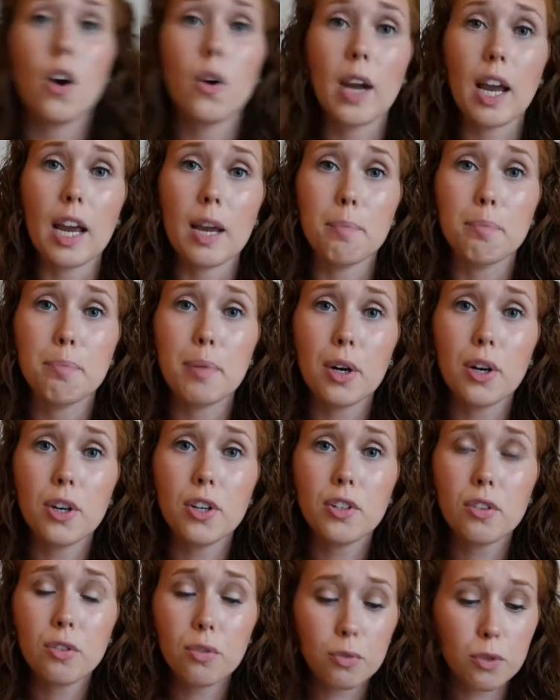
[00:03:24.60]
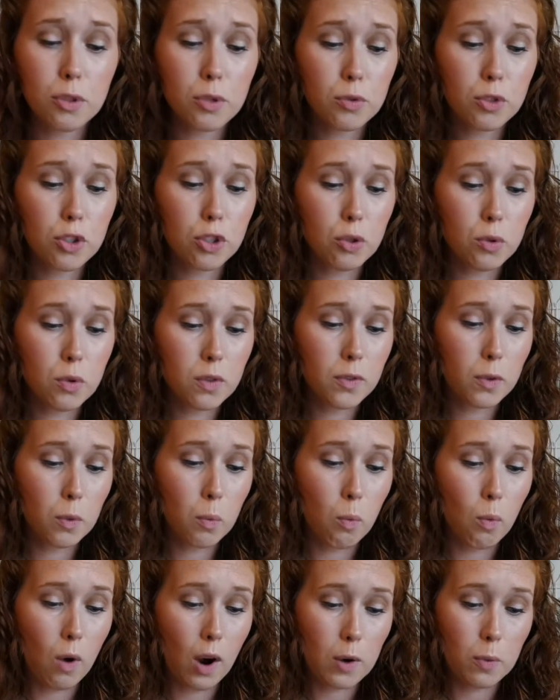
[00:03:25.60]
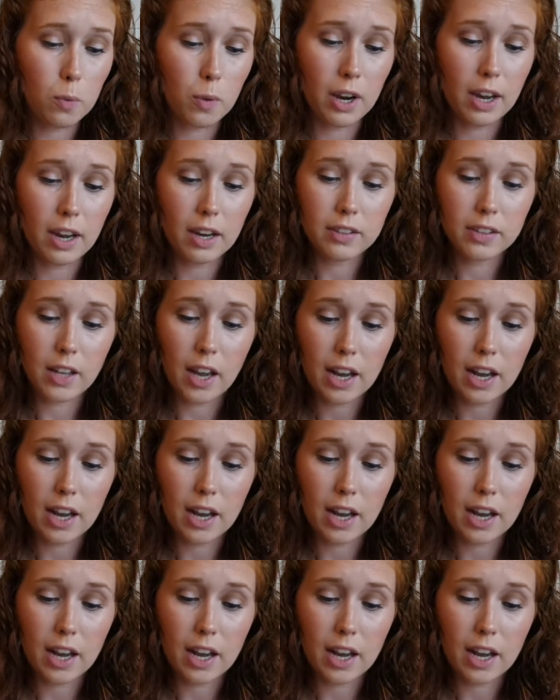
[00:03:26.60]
Okay, burned through 2 of the 1 wicks.